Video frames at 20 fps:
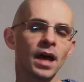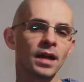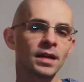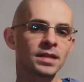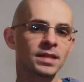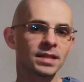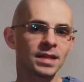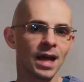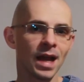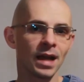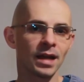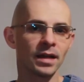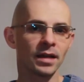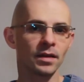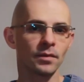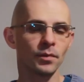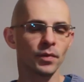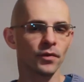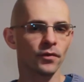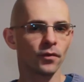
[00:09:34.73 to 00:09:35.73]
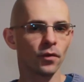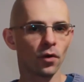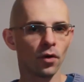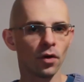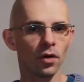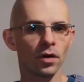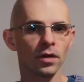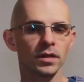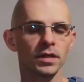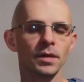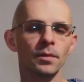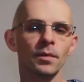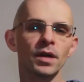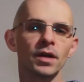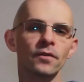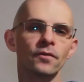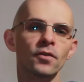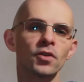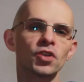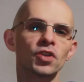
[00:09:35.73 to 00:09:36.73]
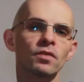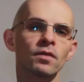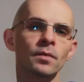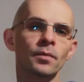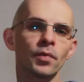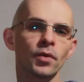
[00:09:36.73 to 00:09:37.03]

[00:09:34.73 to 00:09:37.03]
and styling before the manufacturing